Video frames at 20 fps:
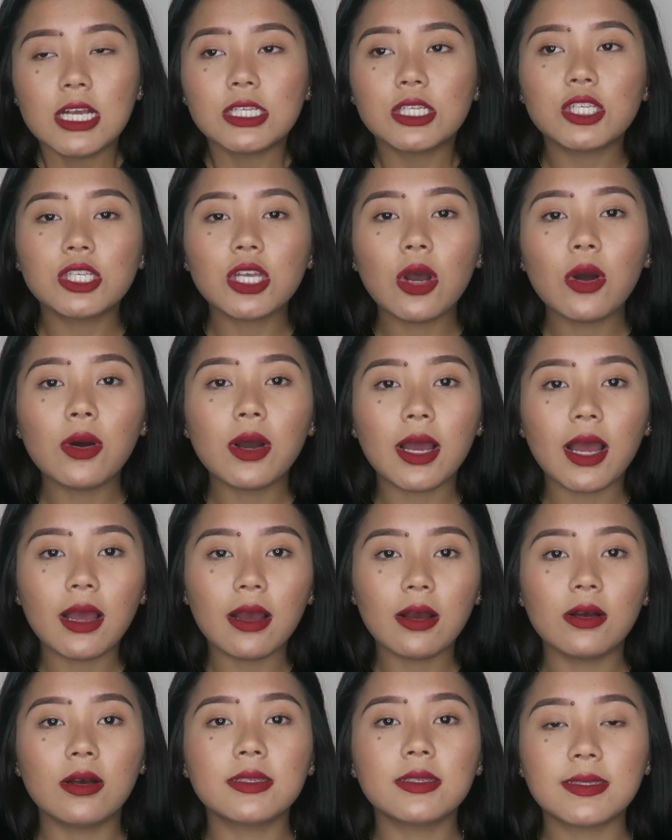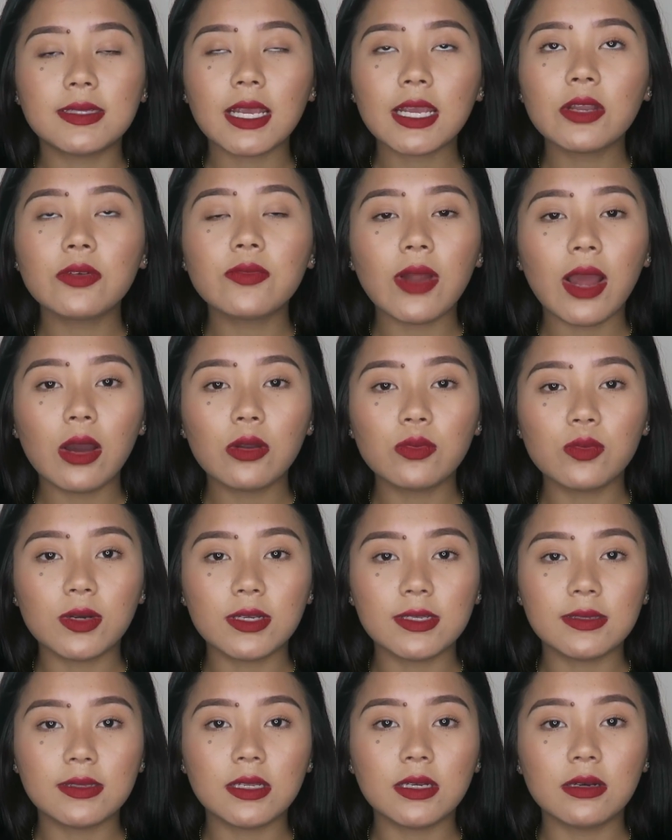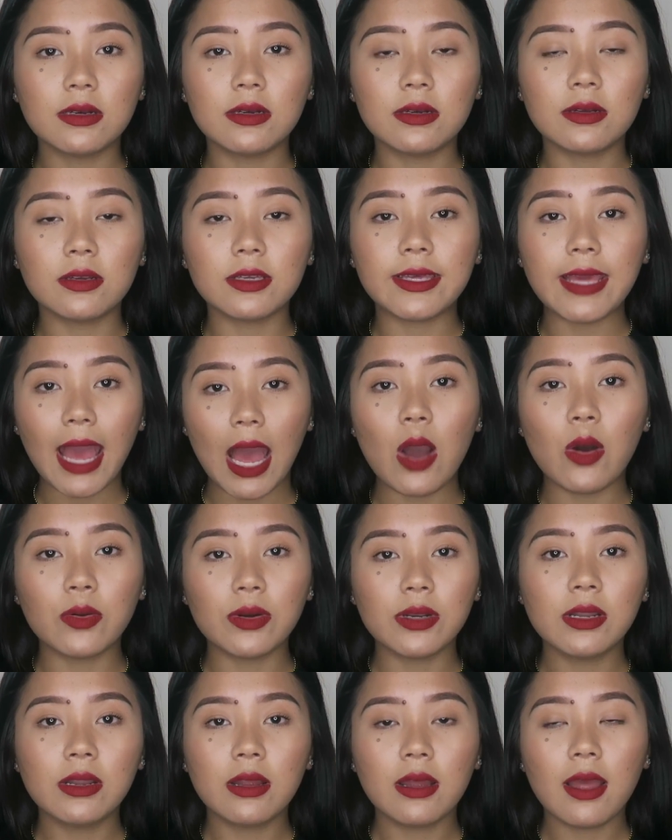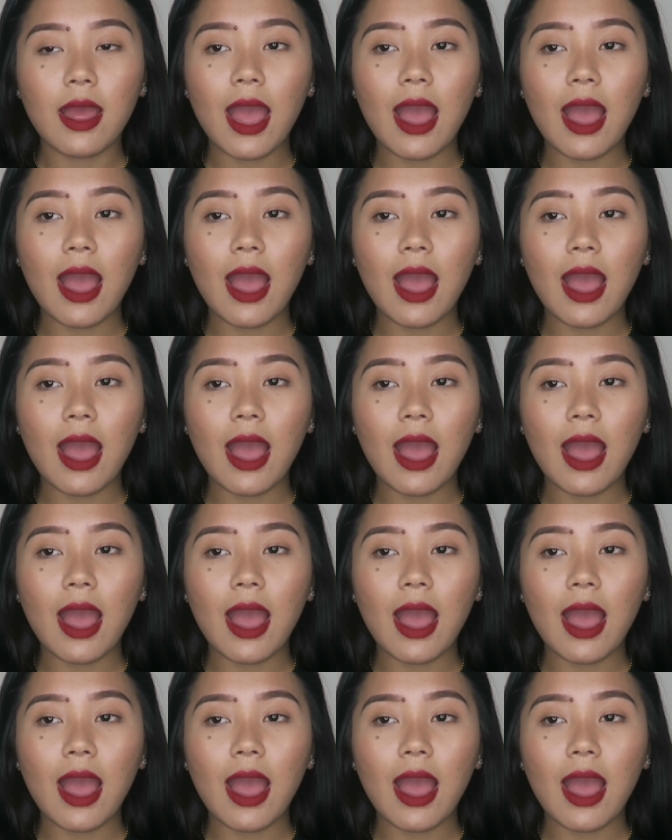So second round was the gown.